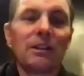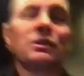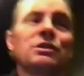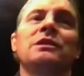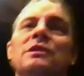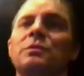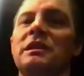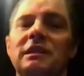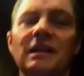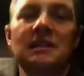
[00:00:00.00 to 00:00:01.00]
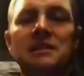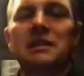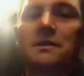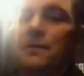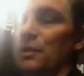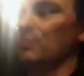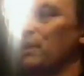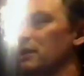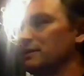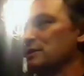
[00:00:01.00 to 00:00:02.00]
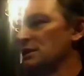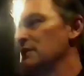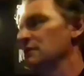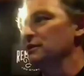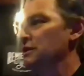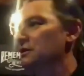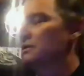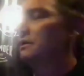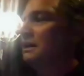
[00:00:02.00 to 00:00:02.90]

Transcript: I'll show it to you. So we did a 1964 Impala for Shaquille O'Neal.